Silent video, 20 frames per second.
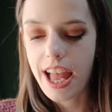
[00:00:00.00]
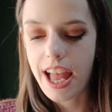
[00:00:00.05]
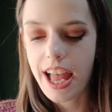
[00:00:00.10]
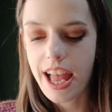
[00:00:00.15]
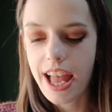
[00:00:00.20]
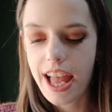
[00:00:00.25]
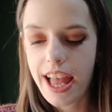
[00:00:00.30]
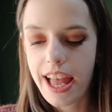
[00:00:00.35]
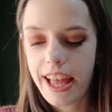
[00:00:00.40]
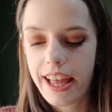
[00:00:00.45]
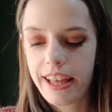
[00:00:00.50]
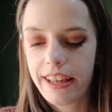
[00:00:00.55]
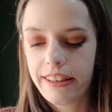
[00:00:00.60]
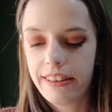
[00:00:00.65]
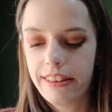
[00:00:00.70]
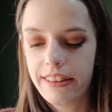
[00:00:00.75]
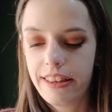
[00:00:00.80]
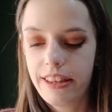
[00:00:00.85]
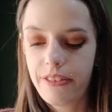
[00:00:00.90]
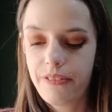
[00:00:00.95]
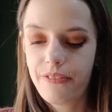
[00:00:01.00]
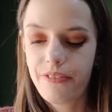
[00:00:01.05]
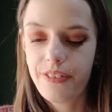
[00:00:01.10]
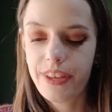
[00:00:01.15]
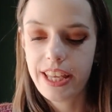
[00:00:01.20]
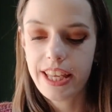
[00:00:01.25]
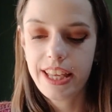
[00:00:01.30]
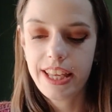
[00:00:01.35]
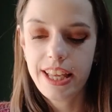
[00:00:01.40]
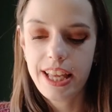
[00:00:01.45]
and the
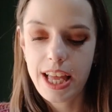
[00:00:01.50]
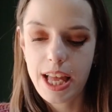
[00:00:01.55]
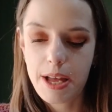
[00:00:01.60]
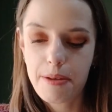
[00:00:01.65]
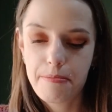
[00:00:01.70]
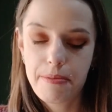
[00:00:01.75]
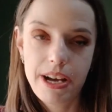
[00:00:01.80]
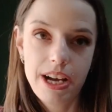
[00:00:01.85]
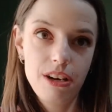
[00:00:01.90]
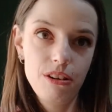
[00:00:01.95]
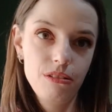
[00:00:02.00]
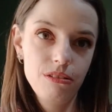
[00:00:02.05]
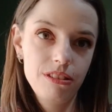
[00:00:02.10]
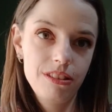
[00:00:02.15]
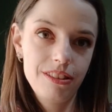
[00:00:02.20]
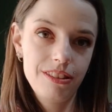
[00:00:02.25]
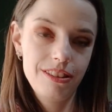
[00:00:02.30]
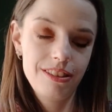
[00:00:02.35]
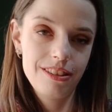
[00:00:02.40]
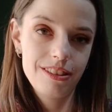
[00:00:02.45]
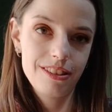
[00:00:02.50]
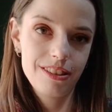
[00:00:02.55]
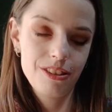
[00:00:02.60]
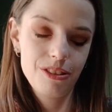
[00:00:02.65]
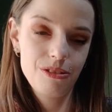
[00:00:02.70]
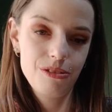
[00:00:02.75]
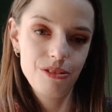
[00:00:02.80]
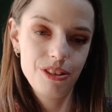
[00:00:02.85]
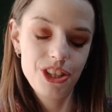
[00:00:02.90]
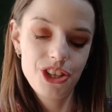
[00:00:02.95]
thing about
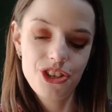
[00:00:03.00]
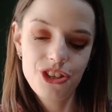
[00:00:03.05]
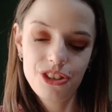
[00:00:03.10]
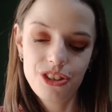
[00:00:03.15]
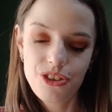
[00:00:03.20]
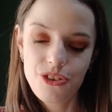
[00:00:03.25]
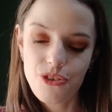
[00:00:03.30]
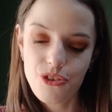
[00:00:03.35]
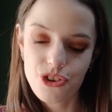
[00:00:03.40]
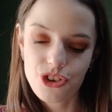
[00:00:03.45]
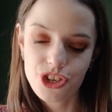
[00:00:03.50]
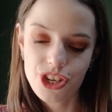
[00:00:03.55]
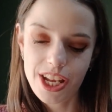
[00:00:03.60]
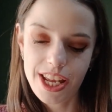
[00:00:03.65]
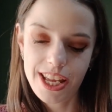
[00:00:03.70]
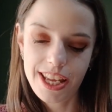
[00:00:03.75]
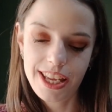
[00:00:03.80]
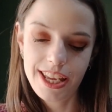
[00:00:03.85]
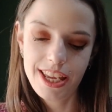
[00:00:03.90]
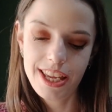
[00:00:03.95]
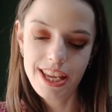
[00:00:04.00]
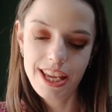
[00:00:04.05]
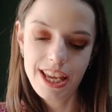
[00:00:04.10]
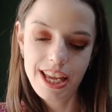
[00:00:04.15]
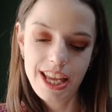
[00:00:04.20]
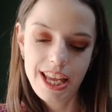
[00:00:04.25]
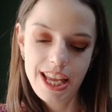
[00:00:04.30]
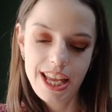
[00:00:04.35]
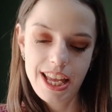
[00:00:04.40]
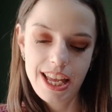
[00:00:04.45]
Tunisian crochet,
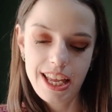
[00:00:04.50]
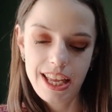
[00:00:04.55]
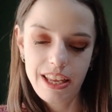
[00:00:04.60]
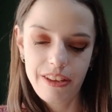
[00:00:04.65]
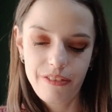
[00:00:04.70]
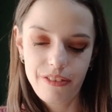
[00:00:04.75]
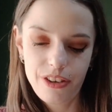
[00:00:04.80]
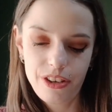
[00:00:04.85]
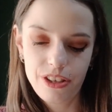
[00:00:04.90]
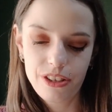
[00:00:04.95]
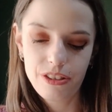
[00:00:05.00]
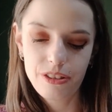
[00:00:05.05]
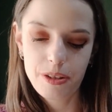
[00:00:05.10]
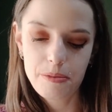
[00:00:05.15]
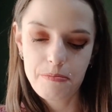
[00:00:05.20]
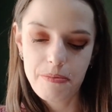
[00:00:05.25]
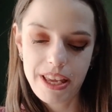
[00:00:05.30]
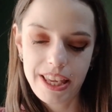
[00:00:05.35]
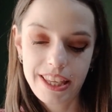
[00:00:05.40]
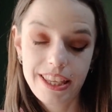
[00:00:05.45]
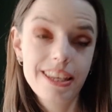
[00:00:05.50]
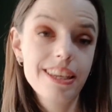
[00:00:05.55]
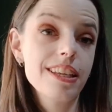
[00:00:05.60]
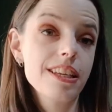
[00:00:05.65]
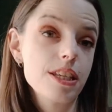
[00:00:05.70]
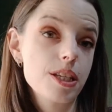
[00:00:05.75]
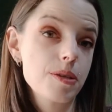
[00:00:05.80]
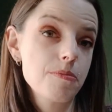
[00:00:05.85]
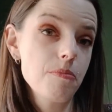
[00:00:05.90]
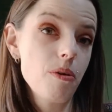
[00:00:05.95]
if you're not making a
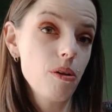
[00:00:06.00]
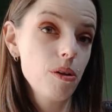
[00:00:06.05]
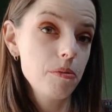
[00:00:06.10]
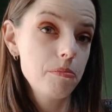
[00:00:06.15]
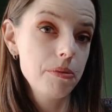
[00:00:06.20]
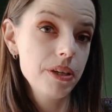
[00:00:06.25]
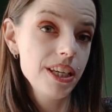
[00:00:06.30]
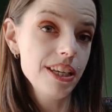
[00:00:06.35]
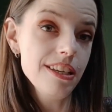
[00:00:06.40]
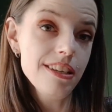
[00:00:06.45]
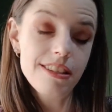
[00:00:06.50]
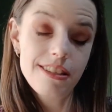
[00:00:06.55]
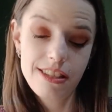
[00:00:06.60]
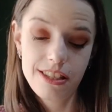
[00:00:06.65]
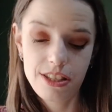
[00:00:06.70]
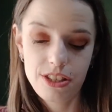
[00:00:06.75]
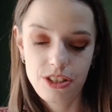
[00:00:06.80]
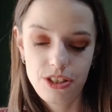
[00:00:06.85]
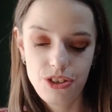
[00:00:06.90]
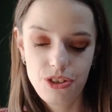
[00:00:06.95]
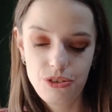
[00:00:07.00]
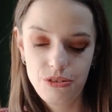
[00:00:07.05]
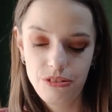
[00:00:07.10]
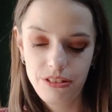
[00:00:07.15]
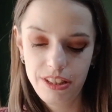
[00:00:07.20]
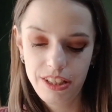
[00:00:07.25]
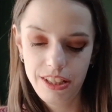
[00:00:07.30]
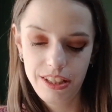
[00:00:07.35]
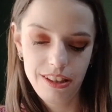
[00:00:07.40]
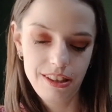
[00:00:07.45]
small piece, you
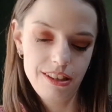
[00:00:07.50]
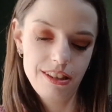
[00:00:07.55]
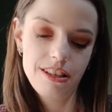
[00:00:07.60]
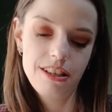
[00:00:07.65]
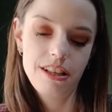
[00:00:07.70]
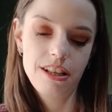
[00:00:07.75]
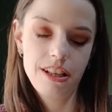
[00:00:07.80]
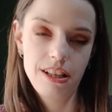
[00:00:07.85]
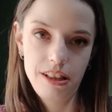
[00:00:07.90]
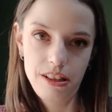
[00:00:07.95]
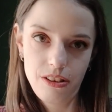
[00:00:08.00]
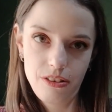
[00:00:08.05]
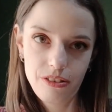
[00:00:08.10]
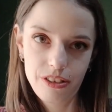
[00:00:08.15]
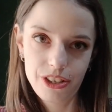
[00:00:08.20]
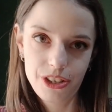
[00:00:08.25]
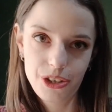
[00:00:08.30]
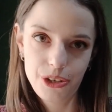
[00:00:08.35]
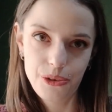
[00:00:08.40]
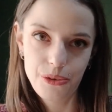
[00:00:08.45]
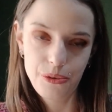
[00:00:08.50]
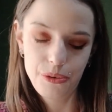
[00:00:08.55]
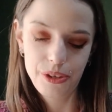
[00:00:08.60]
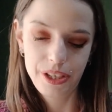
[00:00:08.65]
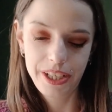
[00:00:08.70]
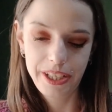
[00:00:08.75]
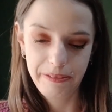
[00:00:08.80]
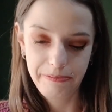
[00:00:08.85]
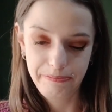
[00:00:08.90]
need a longer hook.